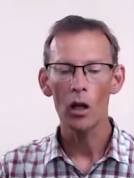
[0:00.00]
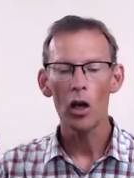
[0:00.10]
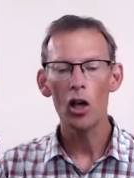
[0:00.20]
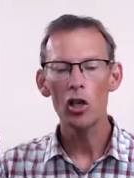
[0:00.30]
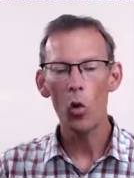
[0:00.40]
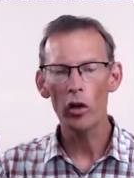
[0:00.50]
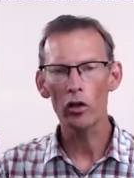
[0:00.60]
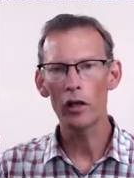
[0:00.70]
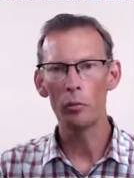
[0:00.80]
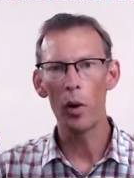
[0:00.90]
And you want to
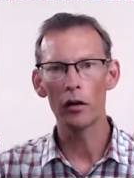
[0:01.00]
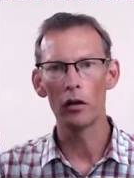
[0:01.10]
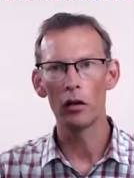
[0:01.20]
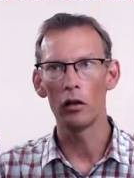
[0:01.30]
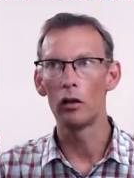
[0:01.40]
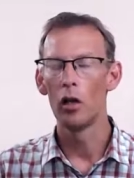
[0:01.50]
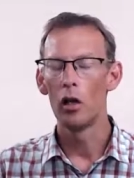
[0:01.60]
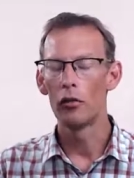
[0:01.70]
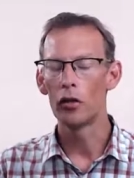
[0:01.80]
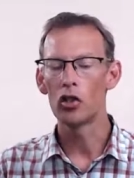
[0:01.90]
create a bundle
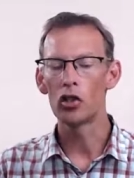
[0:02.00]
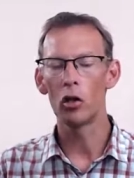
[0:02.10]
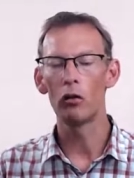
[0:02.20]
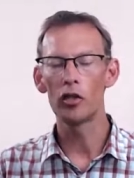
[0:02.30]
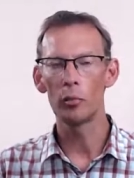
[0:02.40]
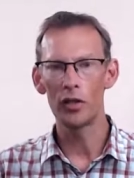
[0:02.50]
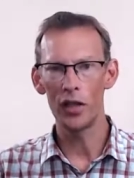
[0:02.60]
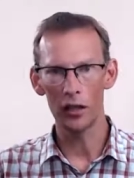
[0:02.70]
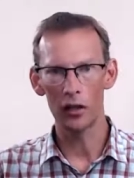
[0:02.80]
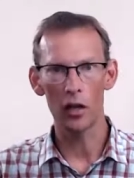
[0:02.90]
that solves a
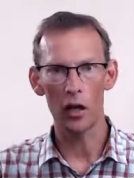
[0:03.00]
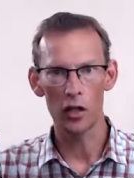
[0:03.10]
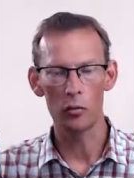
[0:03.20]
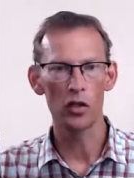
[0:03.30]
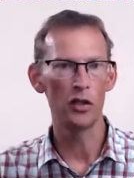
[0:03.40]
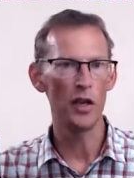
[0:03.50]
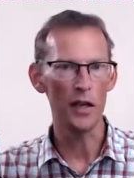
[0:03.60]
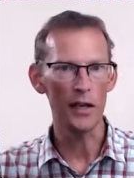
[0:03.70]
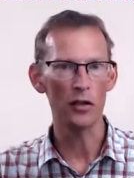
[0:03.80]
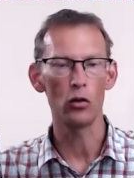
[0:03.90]
particular customer's
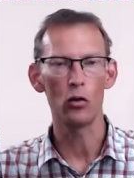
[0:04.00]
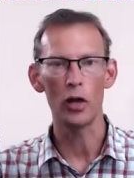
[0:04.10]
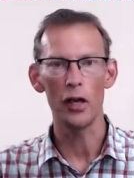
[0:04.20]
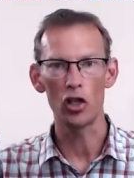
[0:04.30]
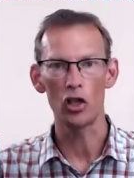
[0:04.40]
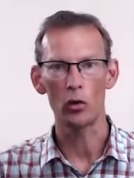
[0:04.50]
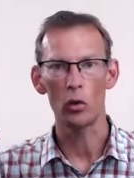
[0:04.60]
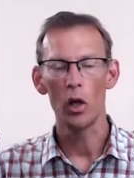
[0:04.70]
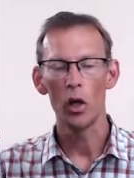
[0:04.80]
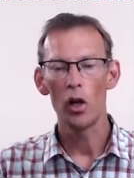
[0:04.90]
need or issue.
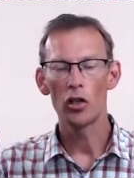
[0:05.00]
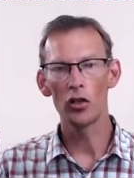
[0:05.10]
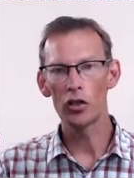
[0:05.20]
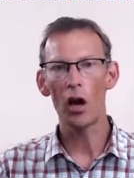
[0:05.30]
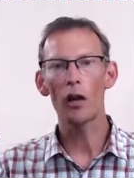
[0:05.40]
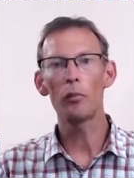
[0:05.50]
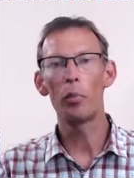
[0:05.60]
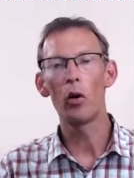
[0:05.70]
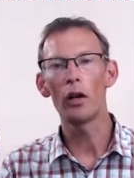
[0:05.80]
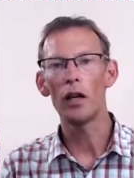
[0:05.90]
So the starting
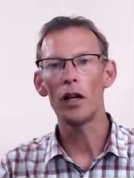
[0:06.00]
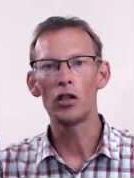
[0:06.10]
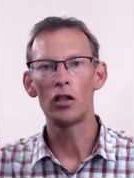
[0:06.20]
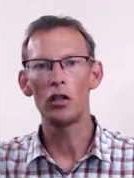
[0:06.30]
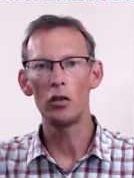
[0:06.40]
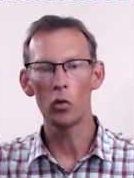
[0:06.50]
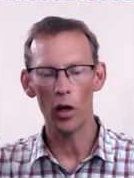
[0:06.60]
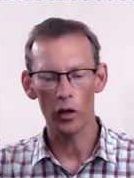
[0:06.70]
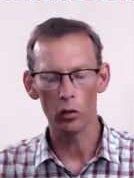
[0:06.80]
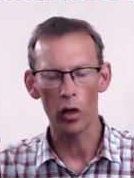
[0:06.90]
point is to use what
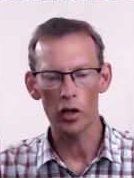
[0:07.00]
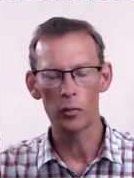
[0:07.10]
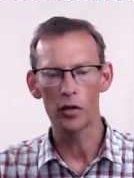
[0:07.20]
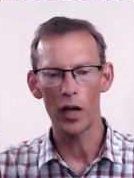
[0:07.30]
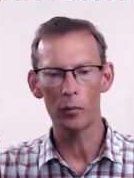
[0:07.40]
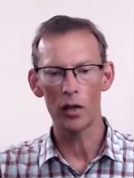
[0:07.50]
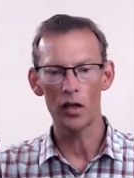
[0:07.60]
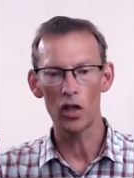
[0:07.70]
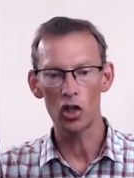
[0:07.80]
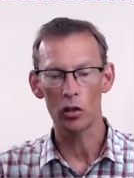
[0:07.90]
I call customer
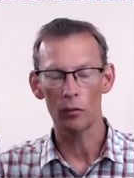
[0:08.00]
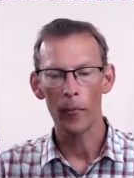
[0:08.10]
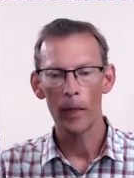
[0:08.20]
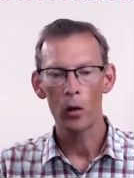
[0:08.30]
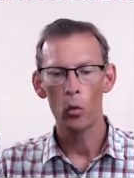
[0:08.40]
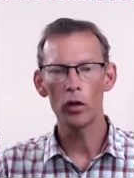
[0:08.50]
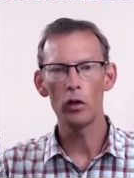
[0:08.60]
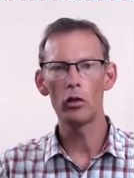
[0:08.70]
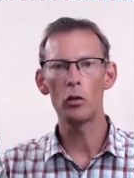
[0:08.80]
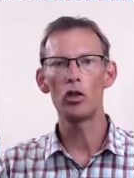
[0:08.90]
segmentation. What you
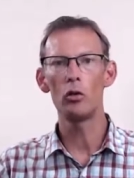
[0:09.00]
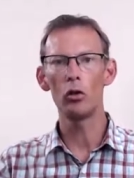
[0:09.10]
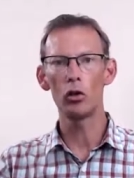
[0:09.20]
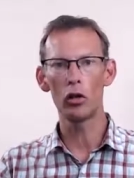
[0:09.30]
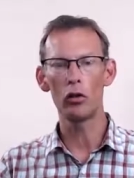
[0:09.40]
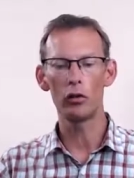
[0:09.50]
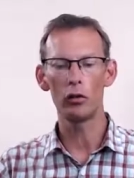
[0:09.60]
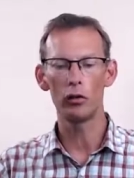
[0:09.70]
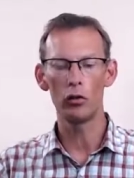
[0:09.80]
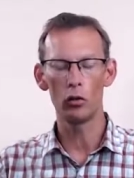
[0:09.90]
do is you look at
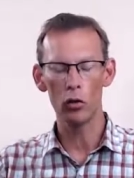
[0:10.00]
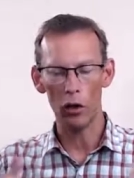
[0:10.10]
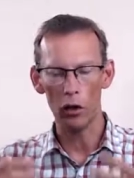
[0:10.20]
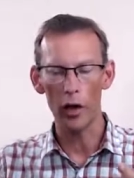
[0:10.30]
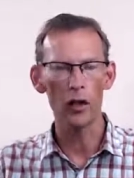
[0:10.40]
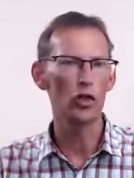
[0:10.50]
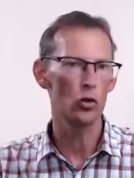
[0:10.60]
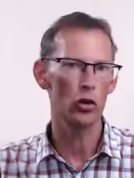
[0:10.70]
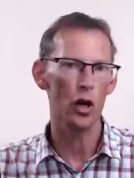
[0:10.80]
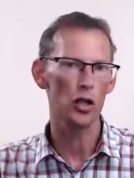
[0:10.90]
your clients, your
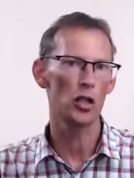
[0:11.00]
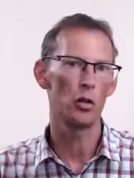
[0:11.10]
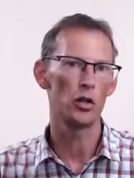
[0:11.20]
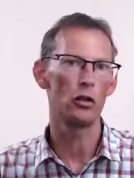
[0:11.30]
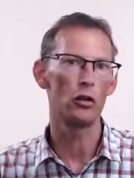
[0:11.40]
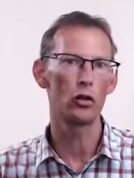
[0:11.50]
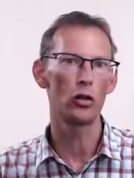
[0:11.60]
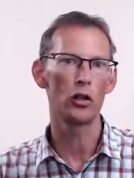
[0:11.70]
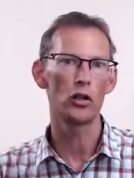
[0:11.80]
customers, and look at